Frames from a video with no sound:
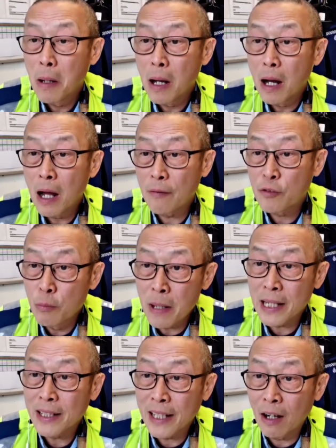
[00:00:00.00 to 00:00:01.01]
have to
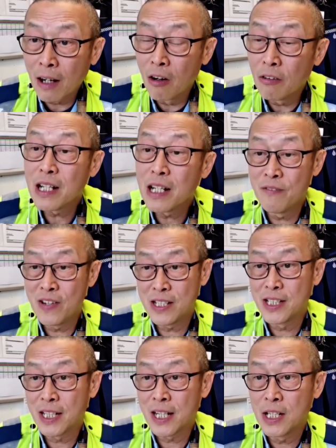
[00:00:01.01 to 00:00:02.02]
make their own
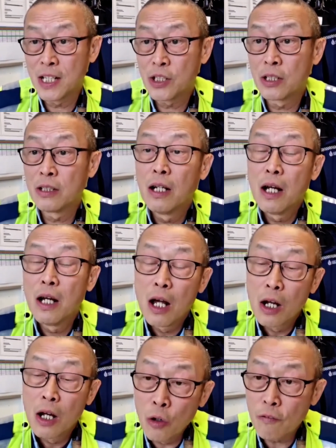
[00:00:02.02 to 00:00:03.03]
investigation,
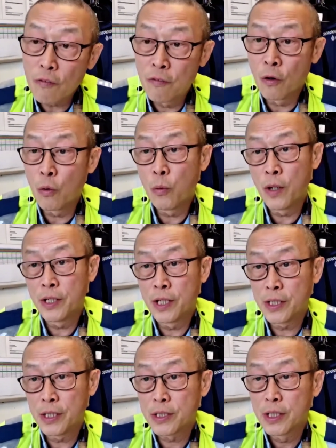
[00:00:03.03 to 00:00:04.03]
look for
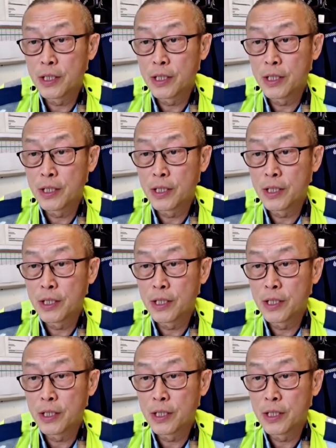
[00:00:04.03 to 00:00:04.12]
witness,